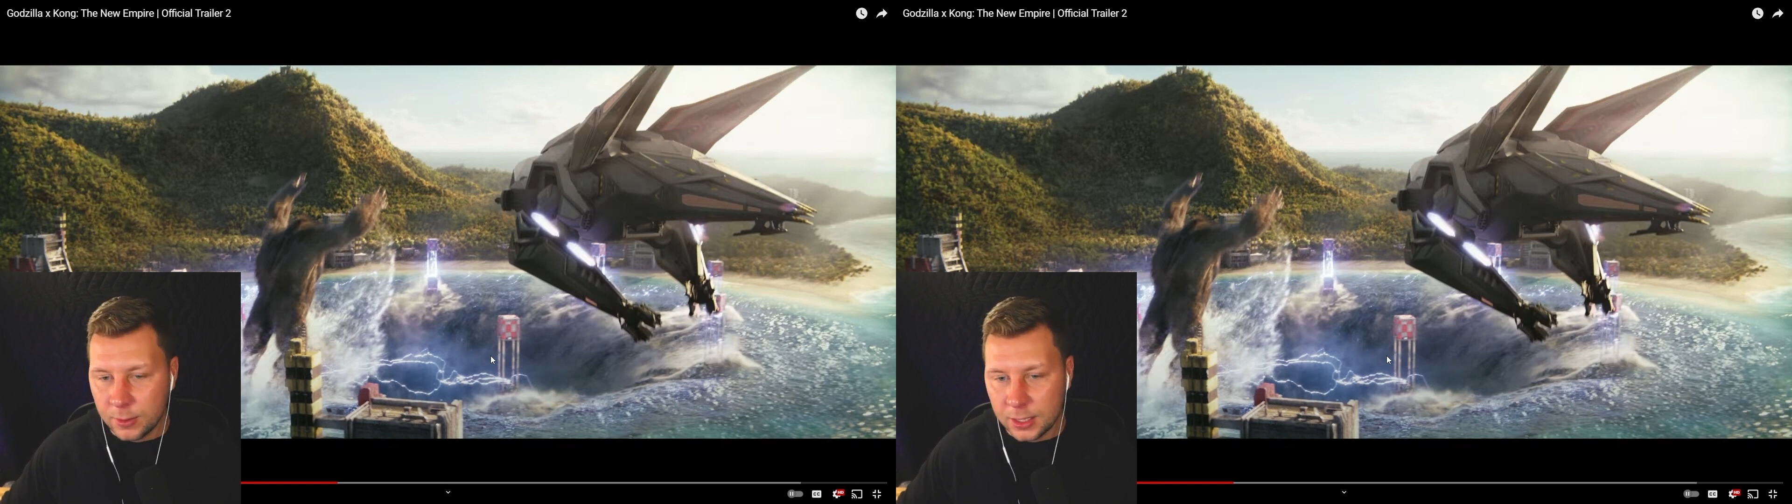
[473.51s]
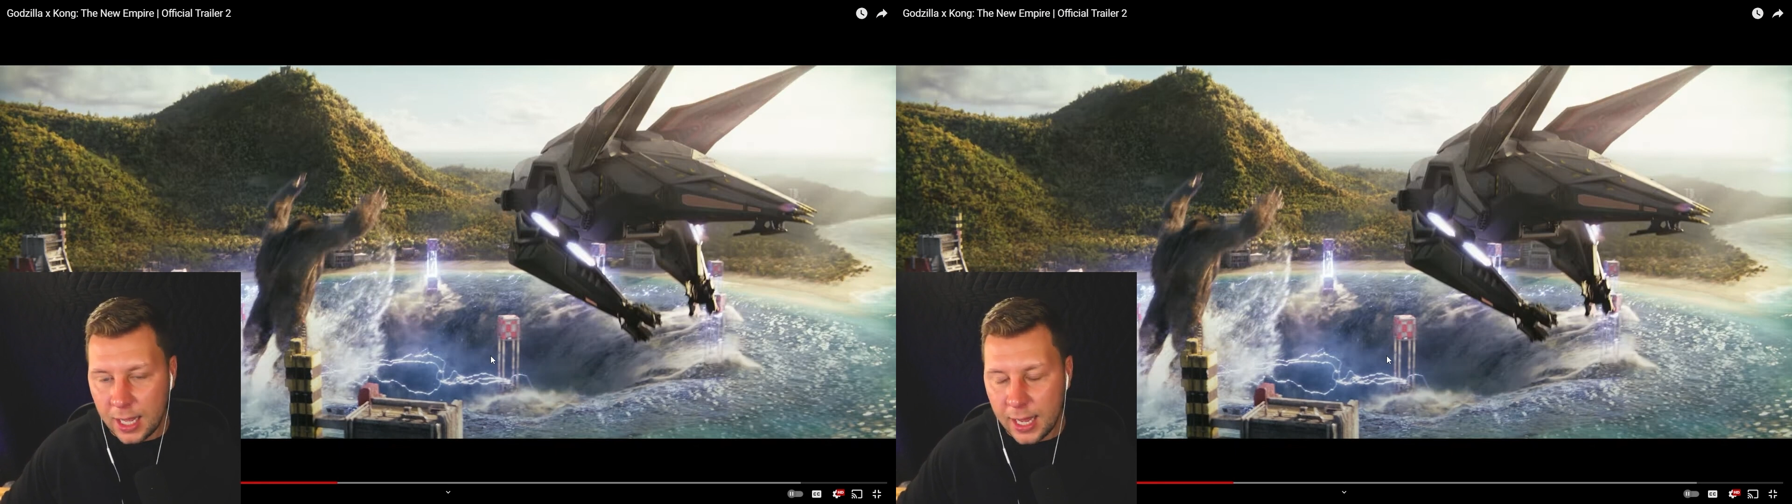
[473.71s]

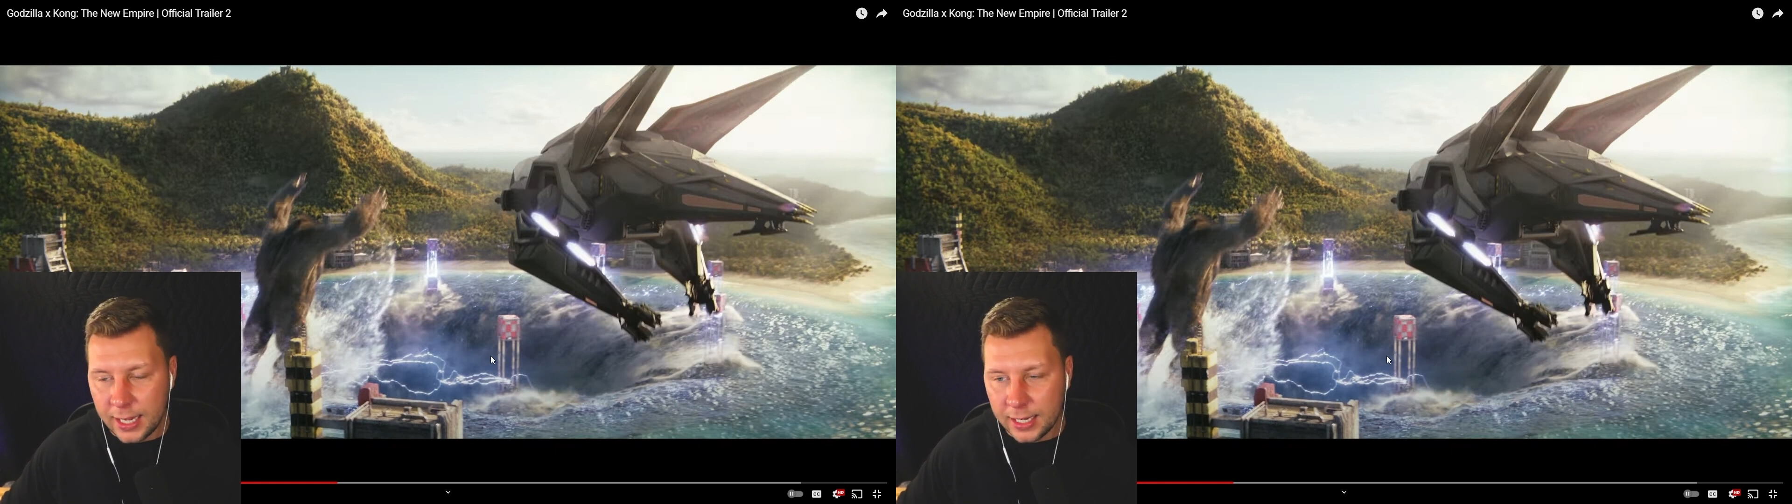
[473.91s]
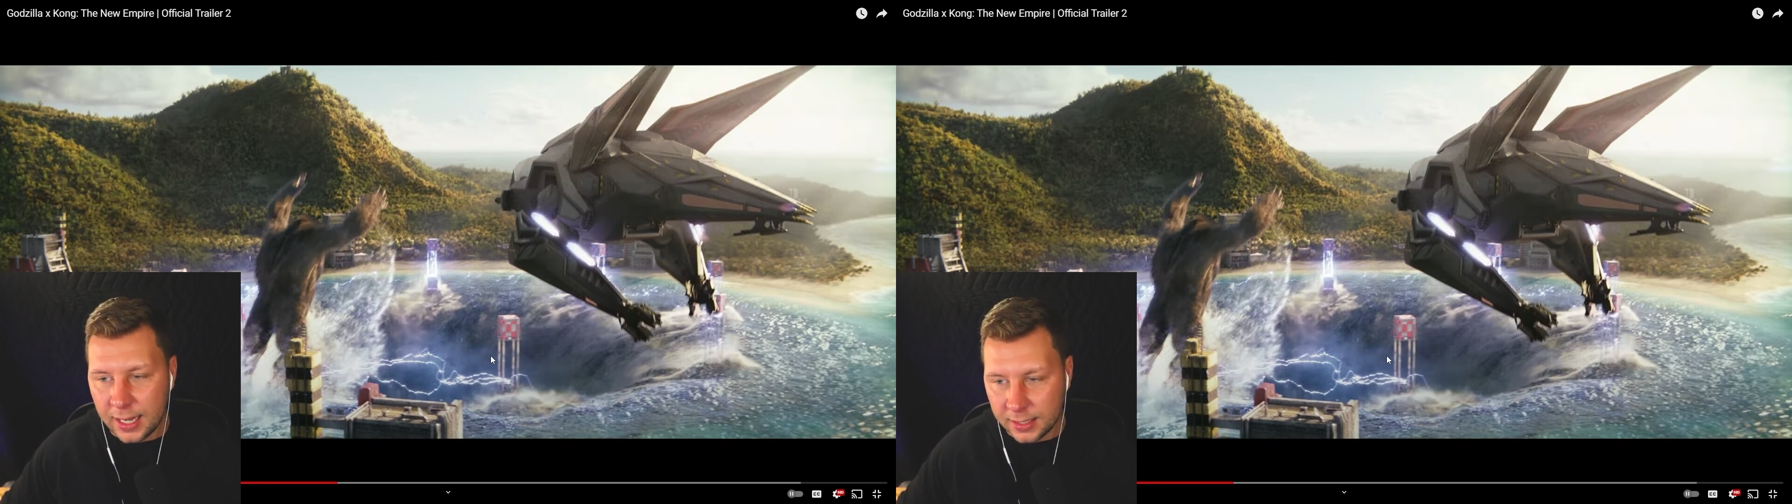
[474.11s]

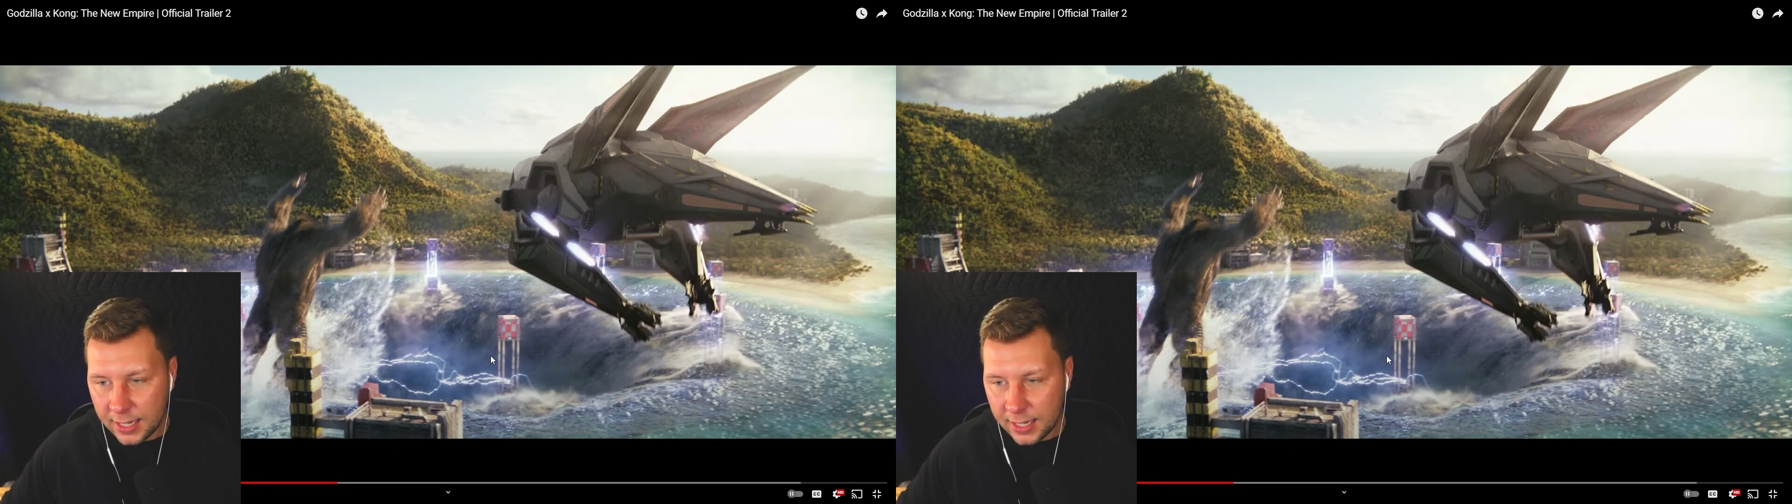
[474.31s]
relying on